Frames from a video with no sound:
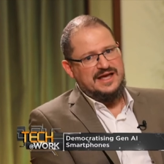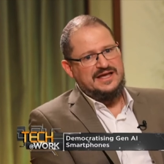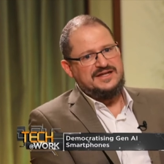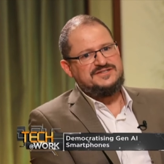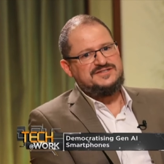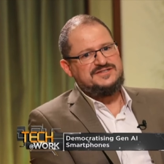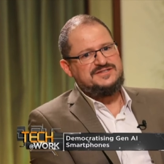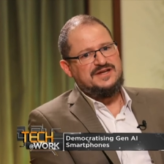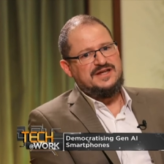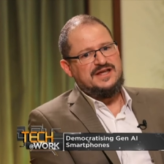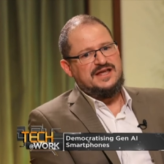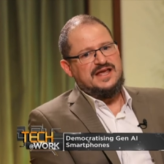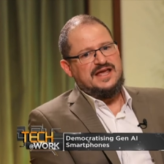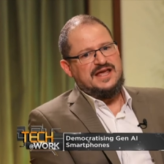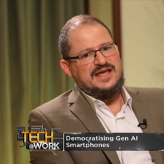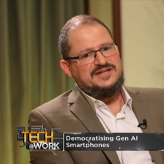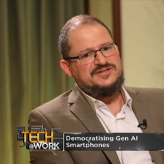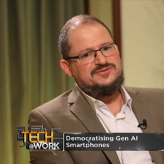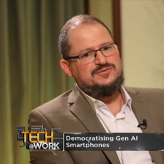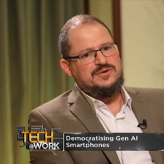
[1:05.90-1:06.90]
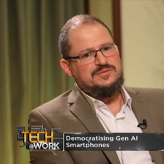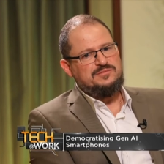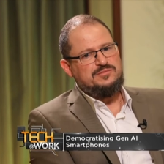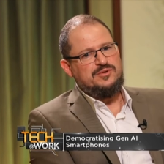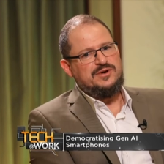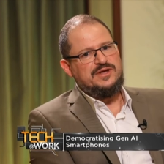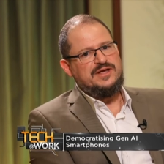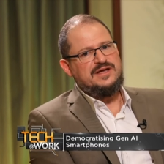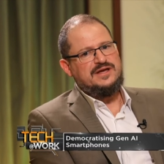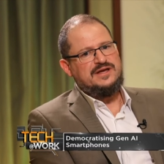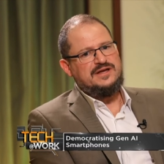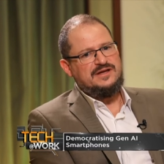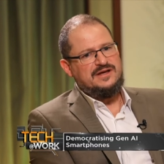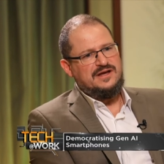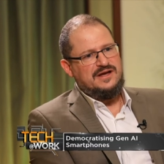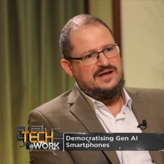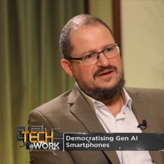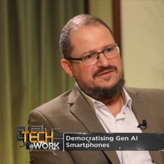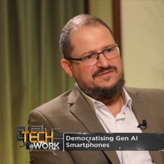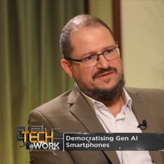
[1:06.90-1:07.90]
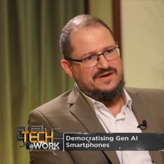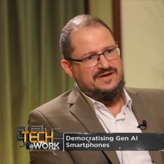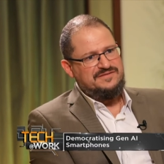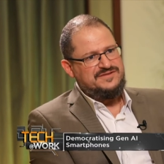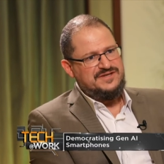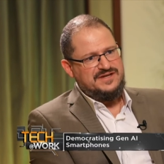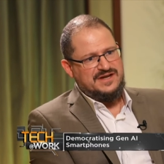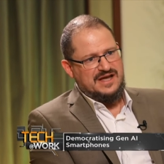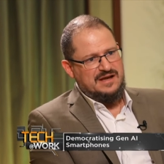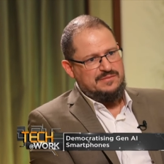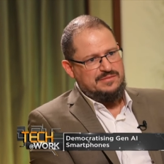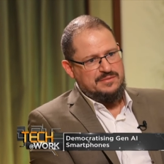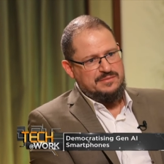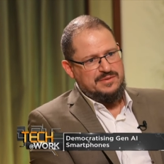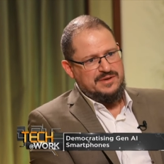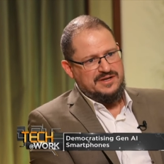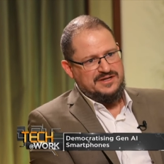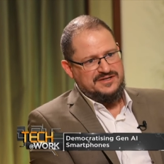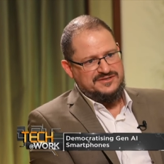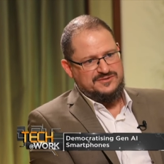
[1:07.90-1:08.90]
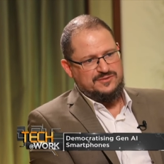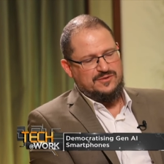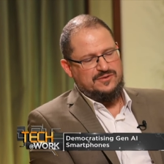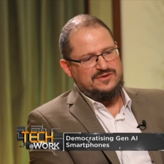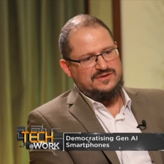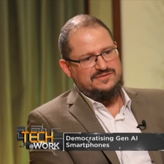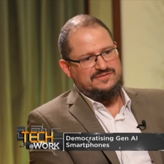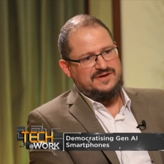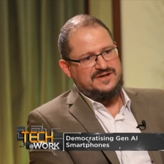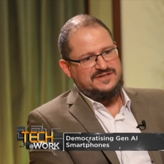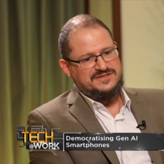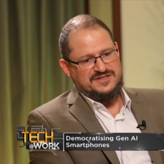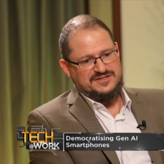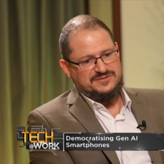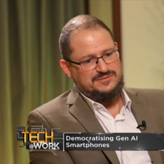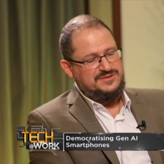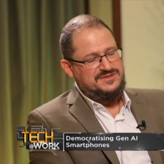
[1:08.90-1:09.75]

As, as we bring uh, five G capabilities to all devices,